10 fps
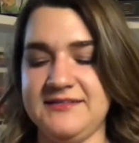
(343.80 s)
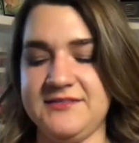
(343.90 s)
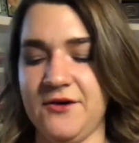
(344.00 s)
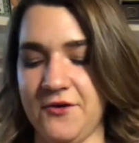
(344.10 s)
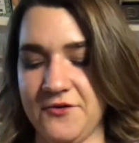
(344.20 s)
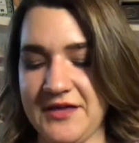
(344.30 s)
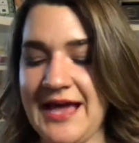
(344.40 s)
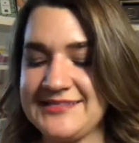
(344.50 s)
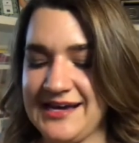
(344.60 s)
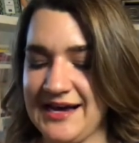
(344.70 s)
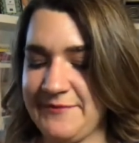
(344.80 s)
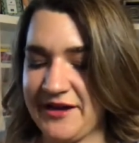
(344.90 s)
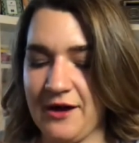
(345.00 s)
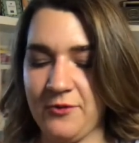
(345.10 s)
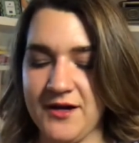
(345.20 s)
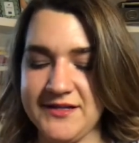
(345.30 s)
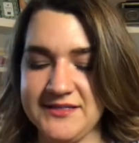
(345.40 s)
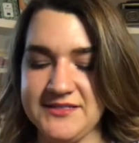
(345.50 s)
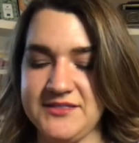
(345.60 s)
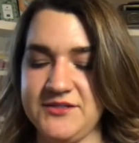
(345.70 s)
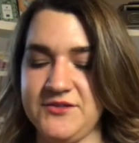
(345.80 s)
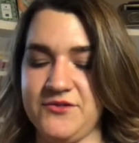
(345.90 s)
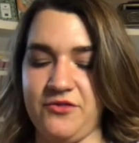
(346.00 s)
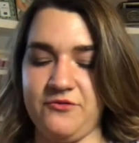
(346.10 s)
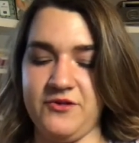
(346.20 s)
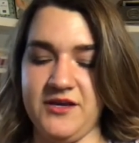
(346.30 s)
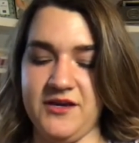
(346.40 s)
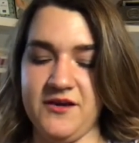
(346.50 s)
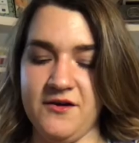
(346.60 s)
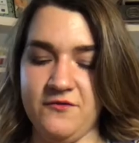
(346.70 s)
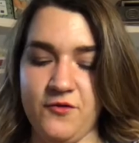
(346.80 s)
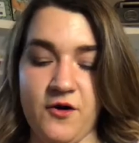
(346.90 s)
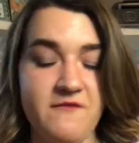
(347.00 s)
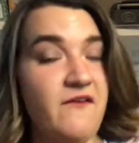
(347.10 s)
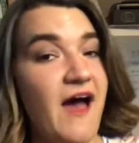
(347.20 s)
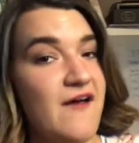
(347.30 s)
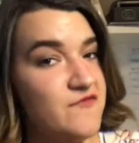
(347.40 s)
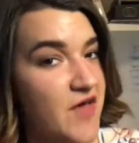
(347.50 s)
So that time I got one, two, three, four, five.